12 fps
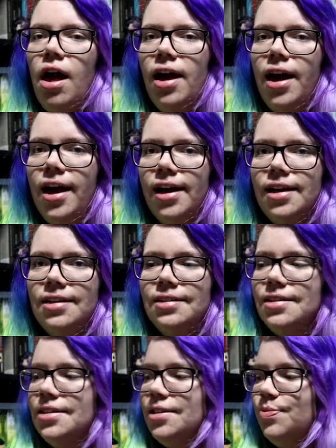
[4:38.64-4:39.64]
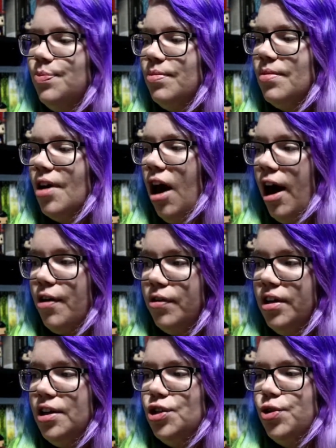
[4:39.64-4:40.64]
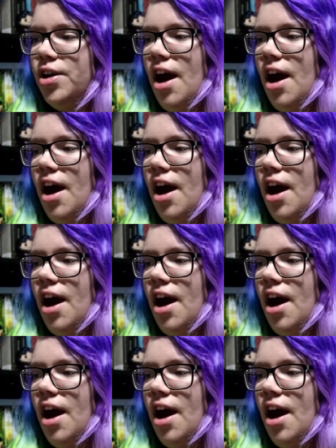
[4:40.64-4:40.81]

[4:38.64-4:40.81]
and I really enjoyed it.